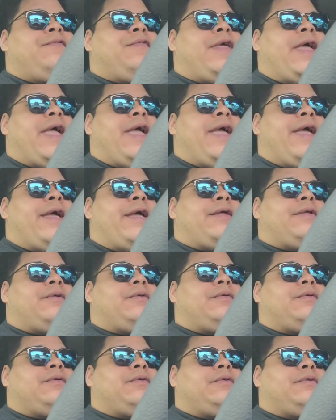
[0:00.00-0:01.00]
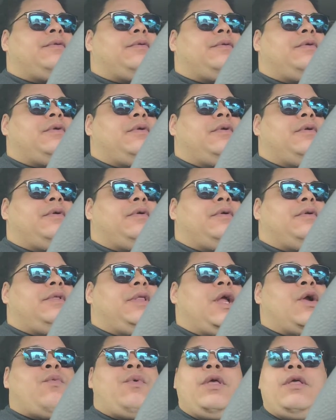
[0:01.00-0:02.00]
that
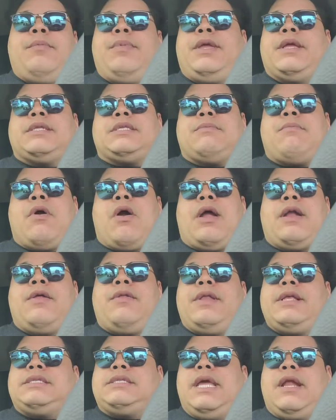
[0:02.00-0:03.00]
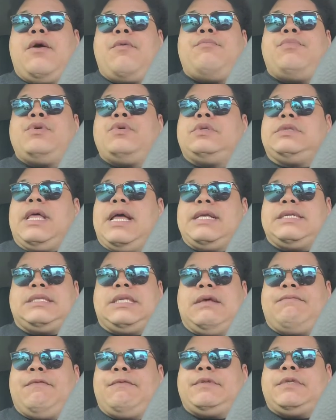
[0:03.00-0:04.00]
there will be a tomorrow. I know they say don't boost
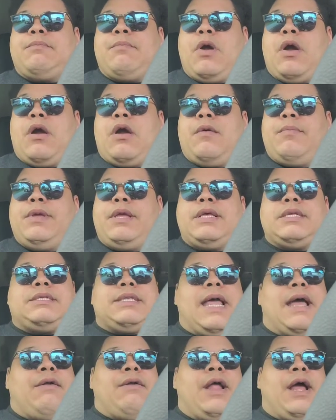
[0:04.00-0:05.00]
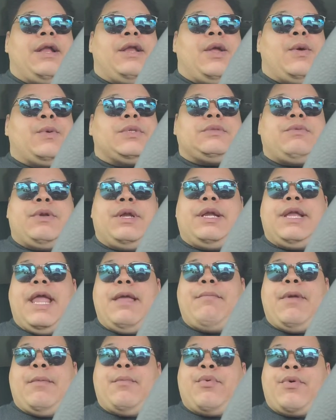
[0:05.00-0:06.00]
thyself of tomorrow because thou not knowest what a
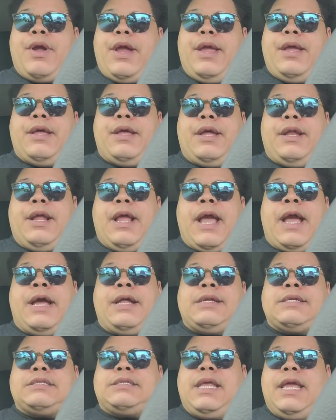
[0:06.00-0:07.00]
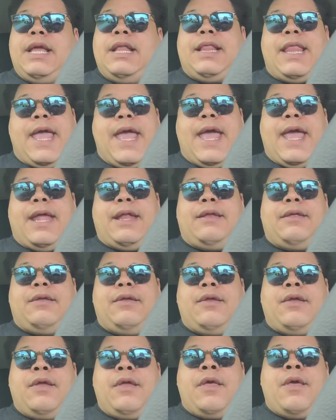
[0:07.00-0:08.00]
day may bring, honey. I understand that.
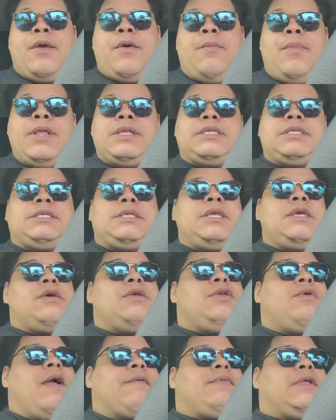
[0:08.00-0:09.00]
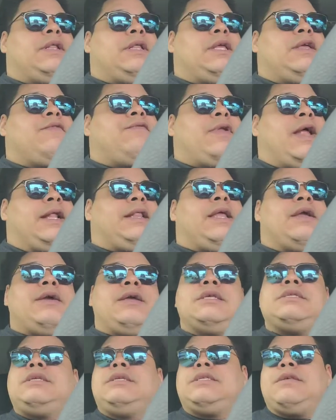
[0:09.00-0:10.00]
But still, you have to live like there
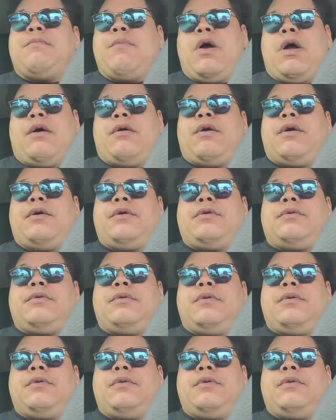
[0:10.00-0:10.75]
is a tomorrow.